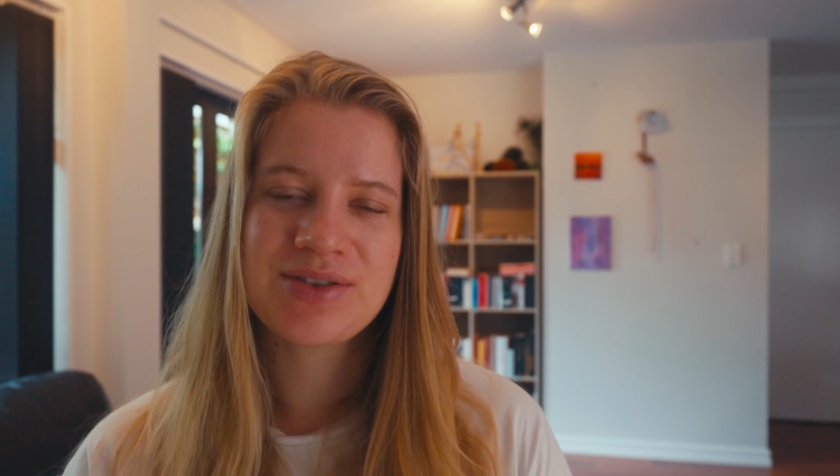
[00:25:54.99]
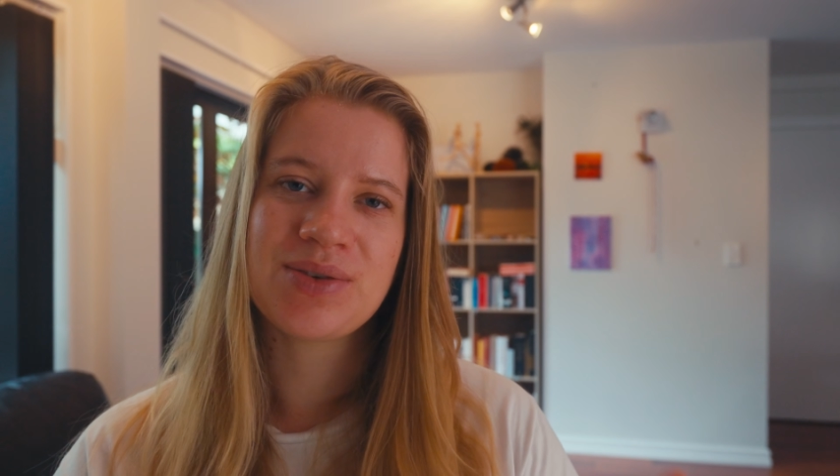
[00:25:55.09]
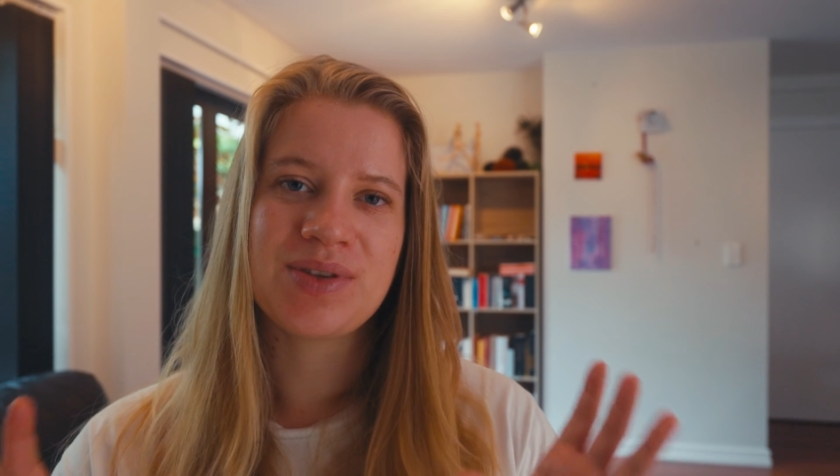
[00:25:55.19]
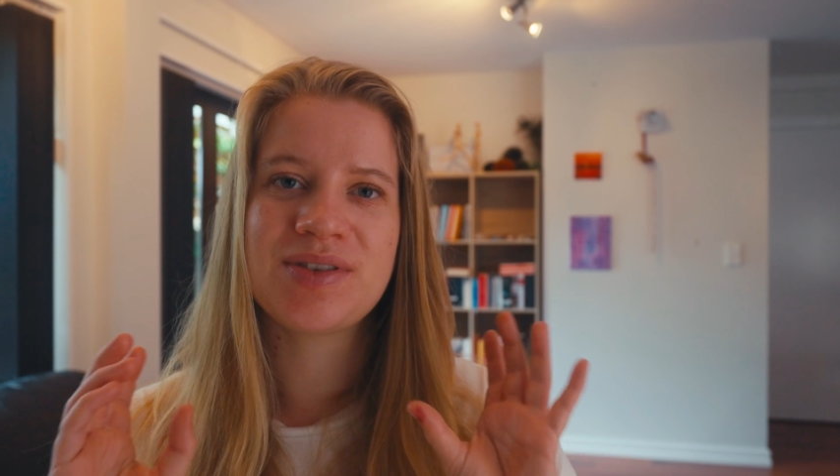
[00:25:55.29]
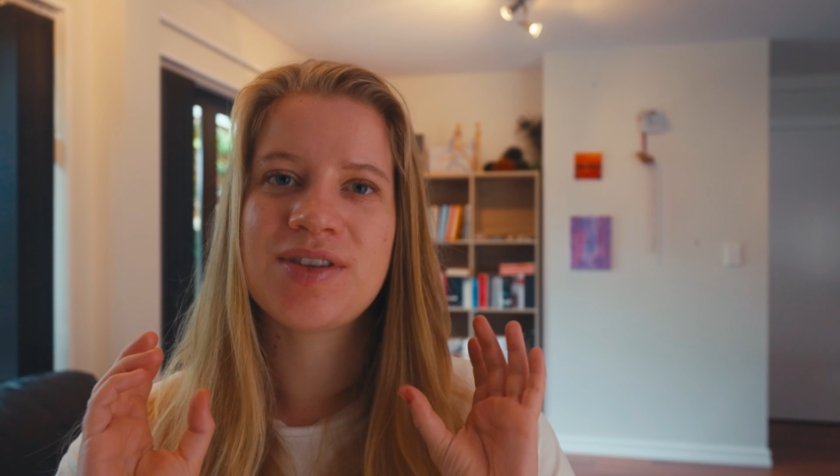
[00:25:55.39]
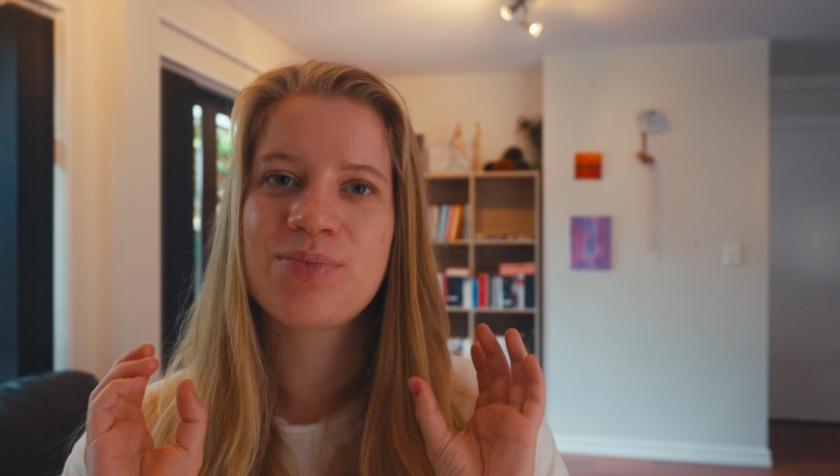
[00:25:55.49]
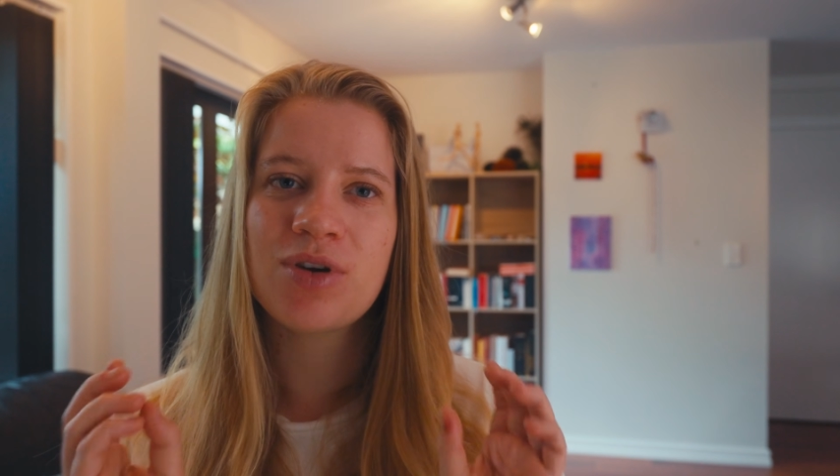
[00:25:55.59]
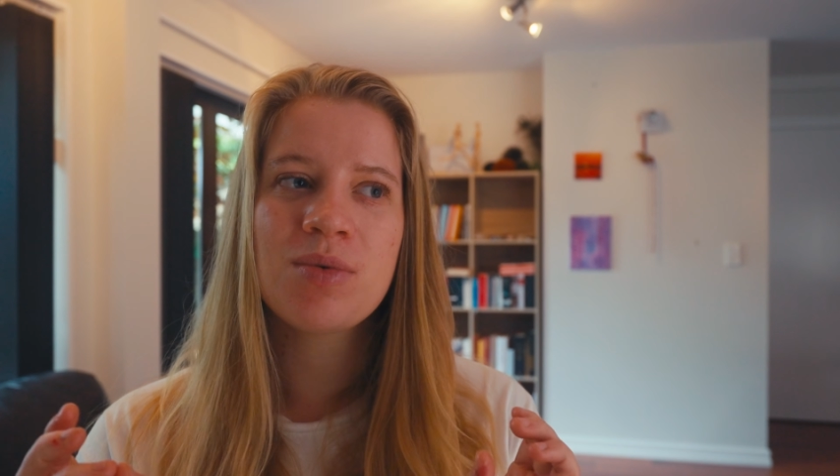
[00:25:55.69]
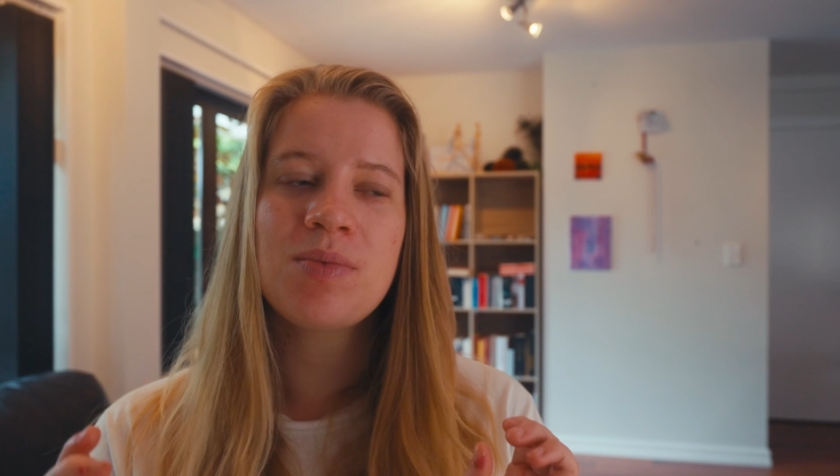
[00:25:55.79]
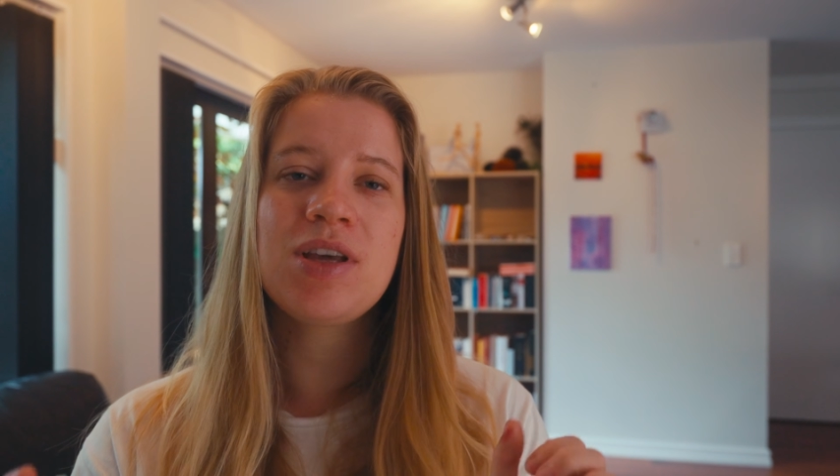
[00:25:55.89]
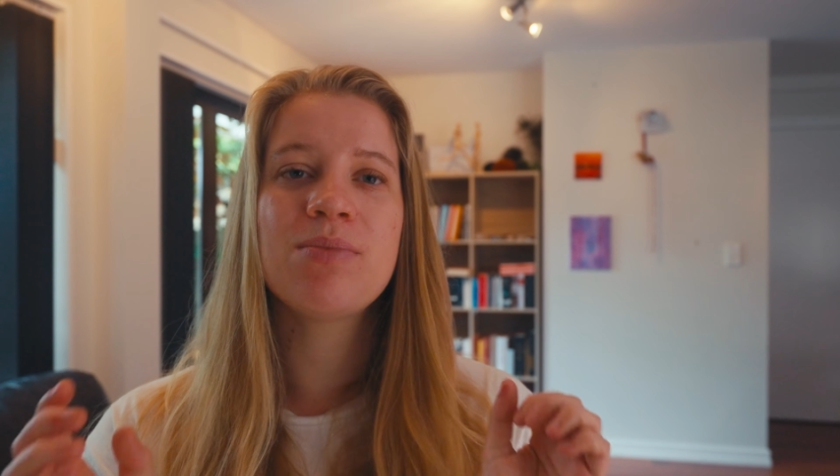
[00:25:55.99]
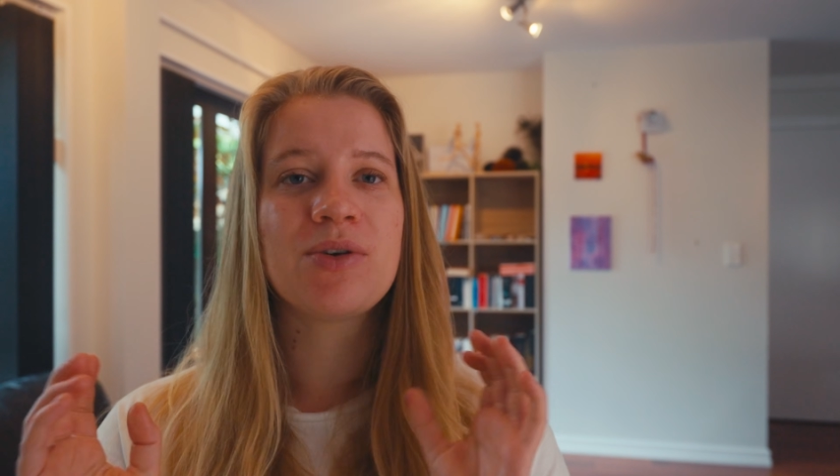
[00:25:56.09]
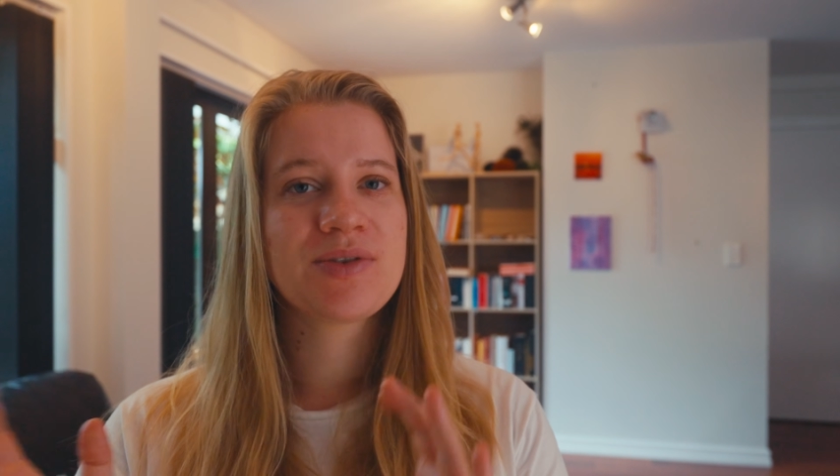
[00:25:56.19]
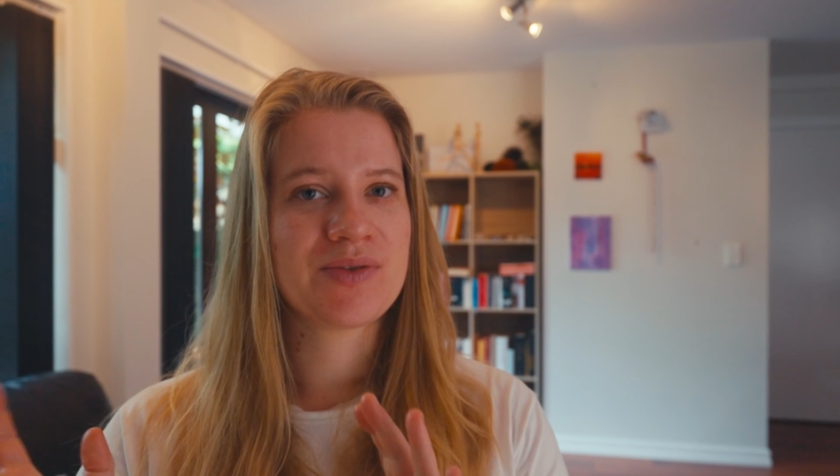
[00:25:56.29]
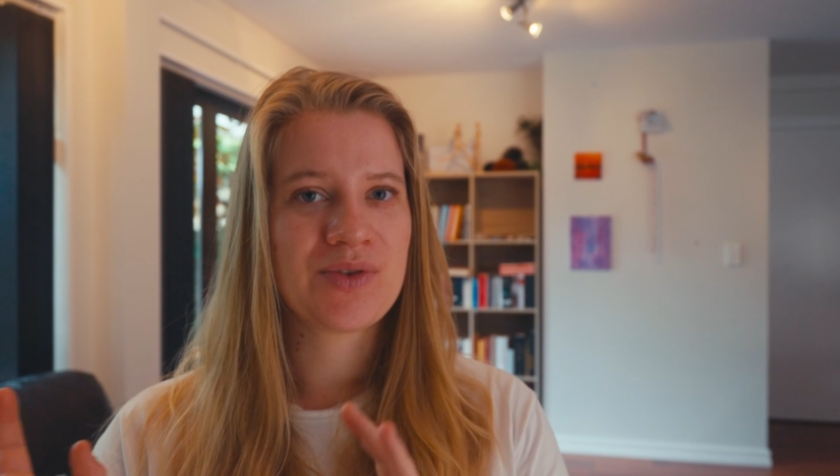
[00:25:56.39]
so this is probably
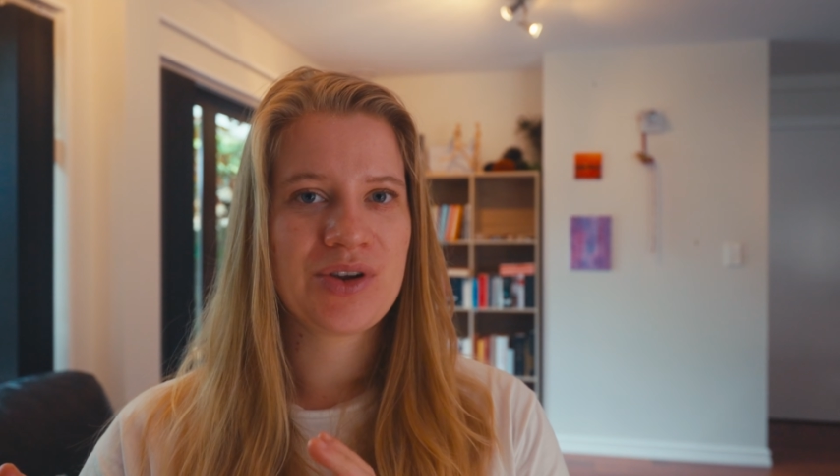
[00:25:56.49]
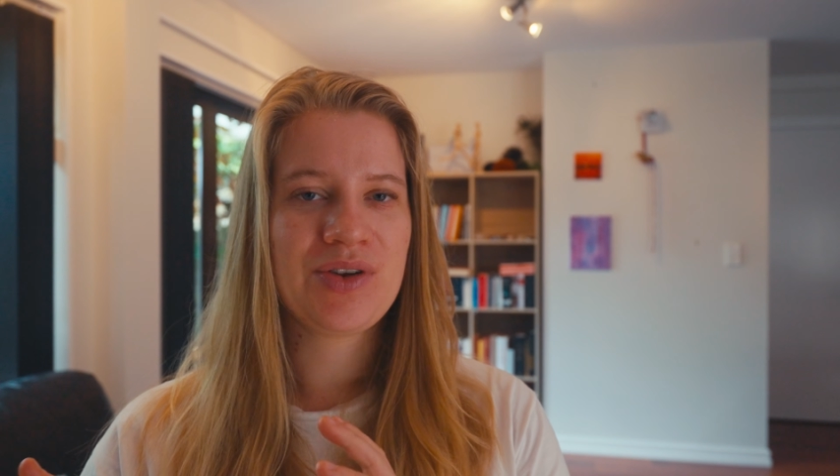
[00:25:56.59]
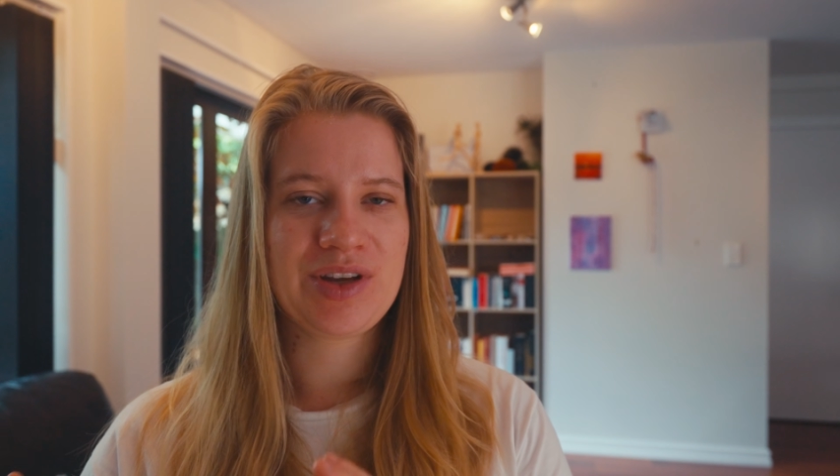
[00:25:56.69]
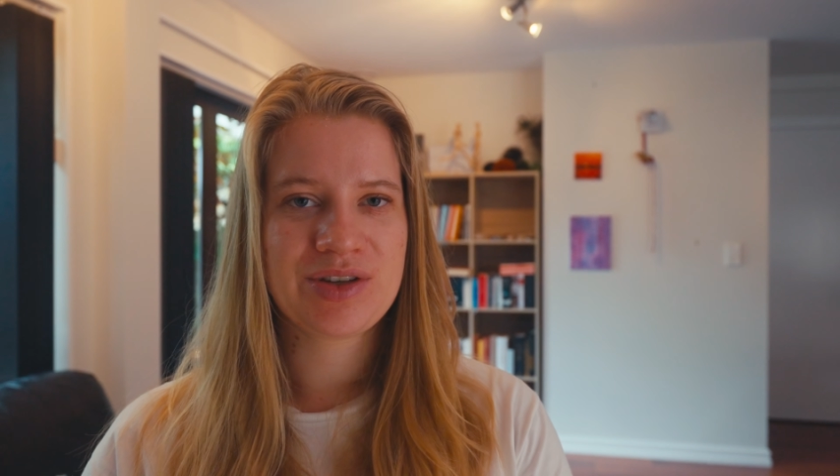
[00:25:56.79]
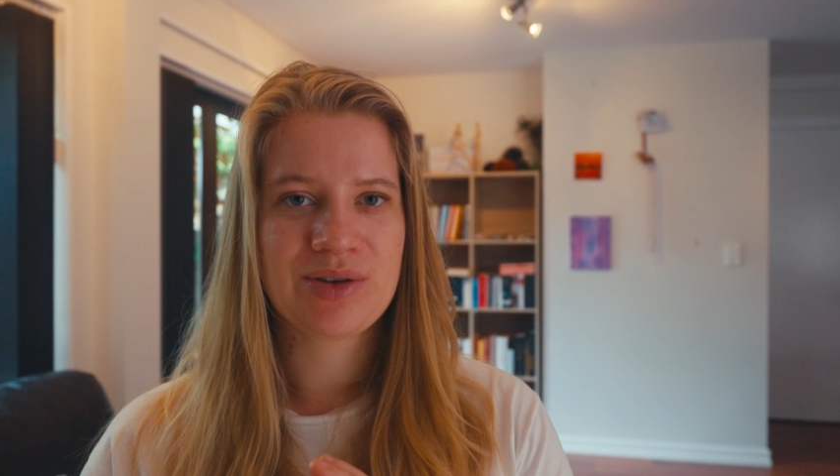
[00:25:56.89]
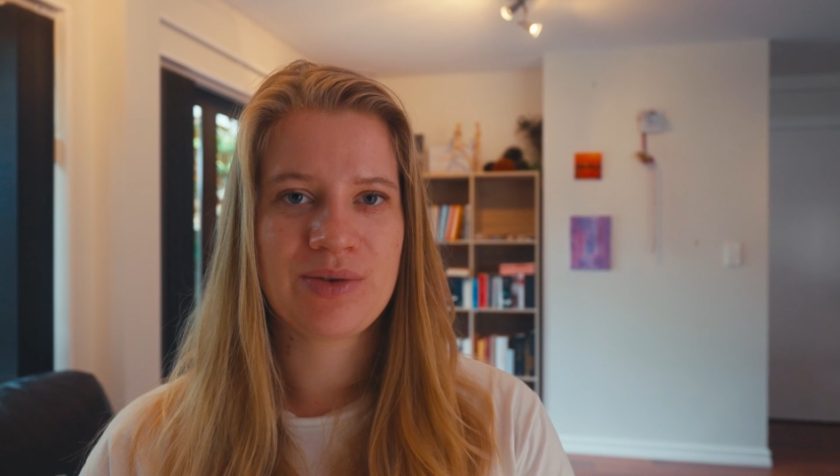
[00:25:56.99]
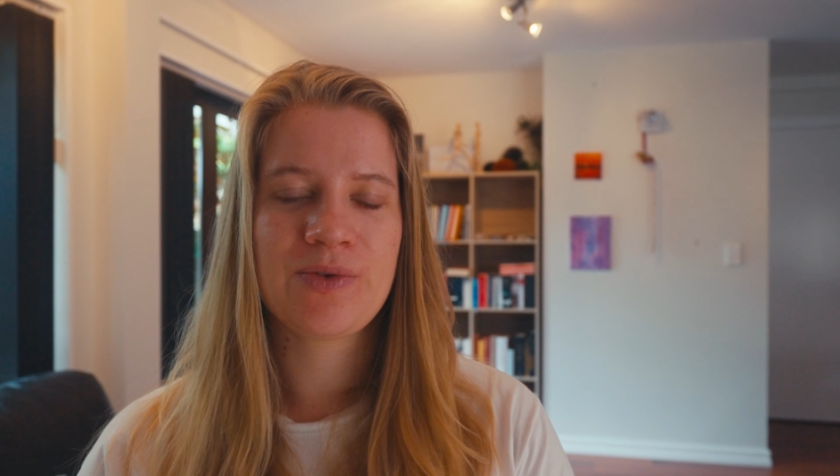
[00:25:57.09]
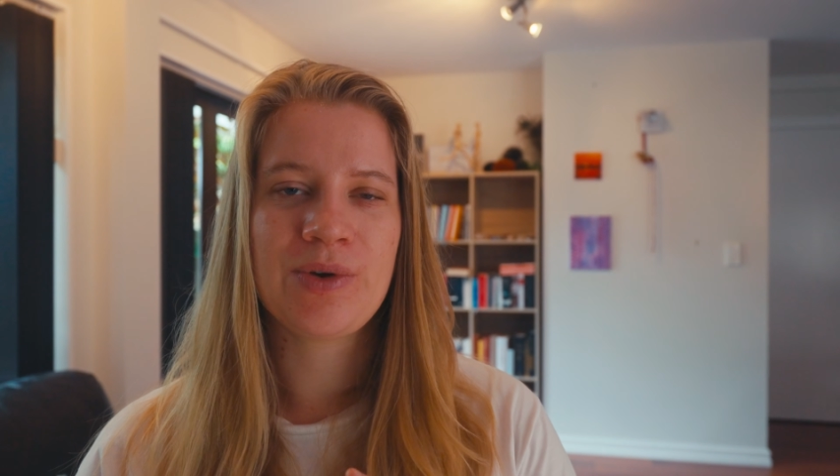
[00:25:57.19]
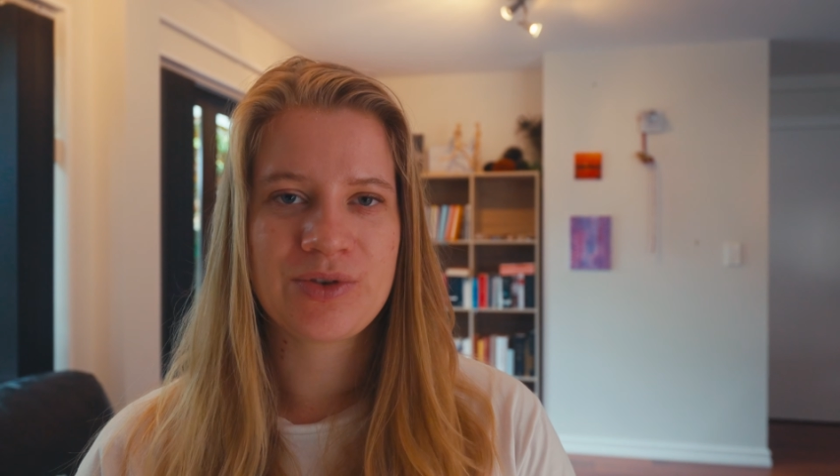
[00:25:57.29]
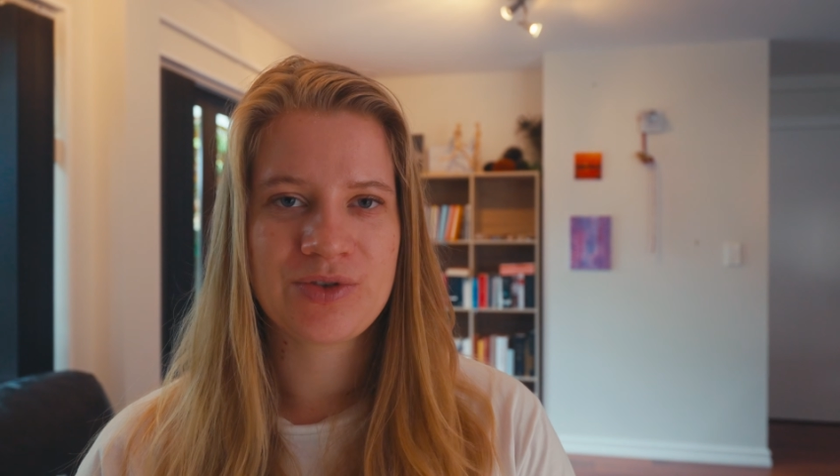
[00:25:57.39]
most of what you need to know for your